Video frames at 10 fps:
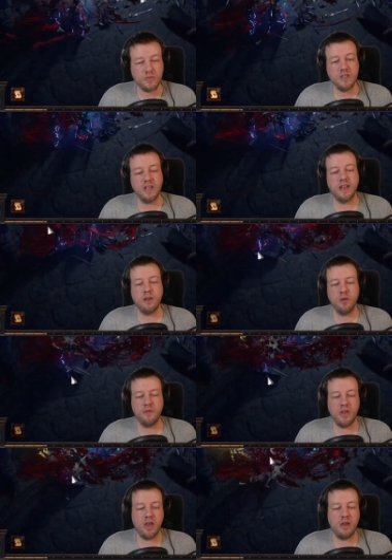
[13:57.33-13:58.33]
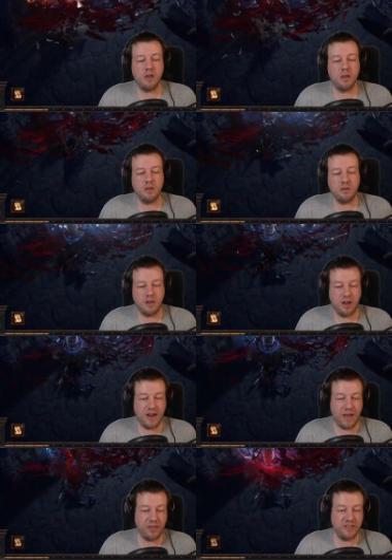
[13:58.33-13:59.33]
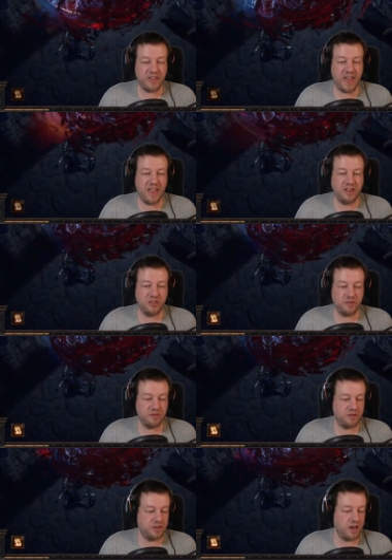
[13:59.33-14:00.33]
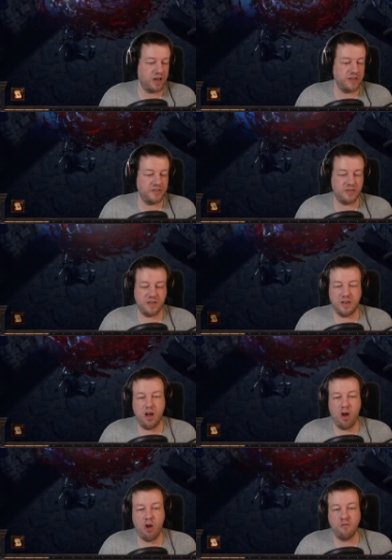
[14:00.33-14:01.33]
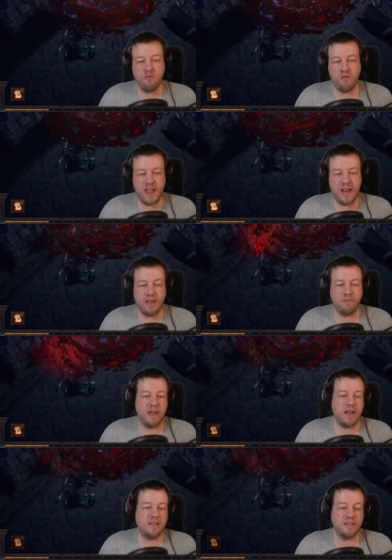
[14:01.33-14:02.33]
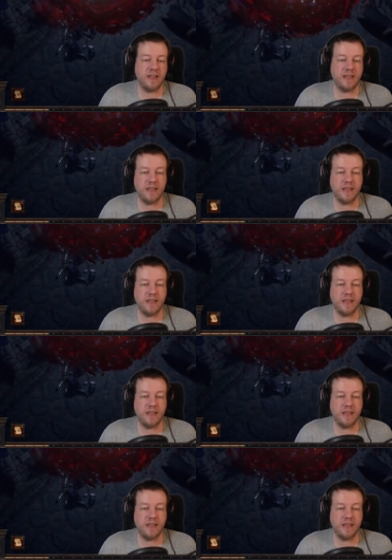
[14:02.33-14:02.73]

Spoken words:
I don't know if they are. Now, these caged guys are really, really tanky.